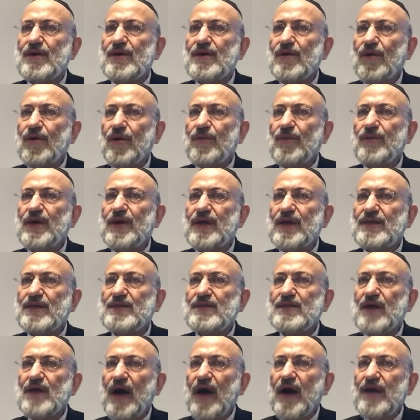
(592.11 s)

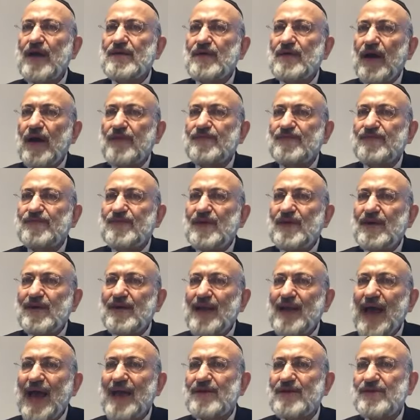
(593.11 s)
Always, I feel
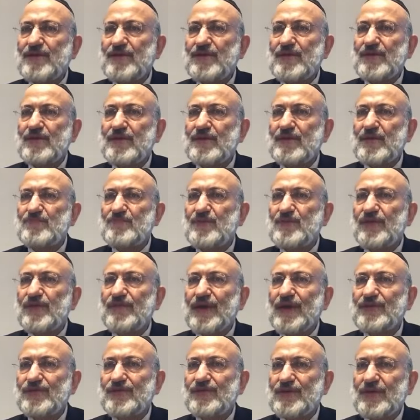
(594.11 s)
lacking,
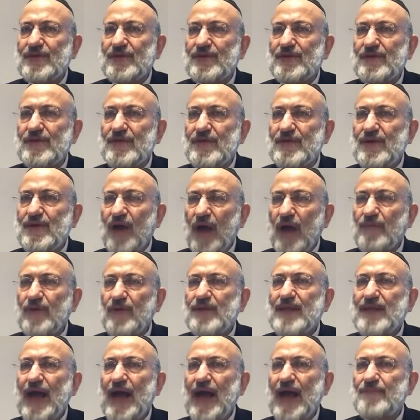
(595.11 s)
deprivation. I'm
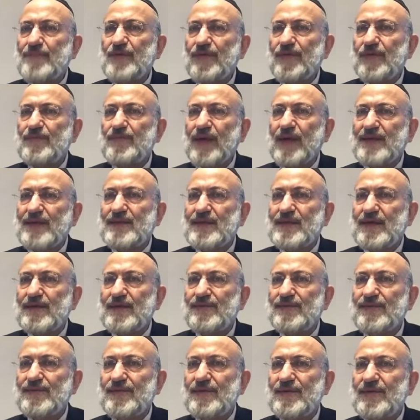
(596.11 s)
not happy with myself.
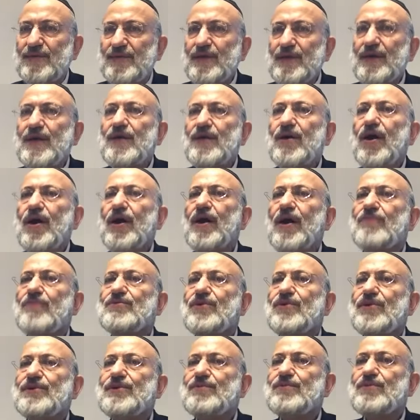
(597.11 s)
Chacham
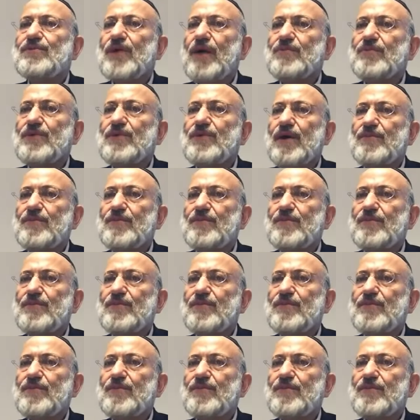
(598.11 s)
told him, come.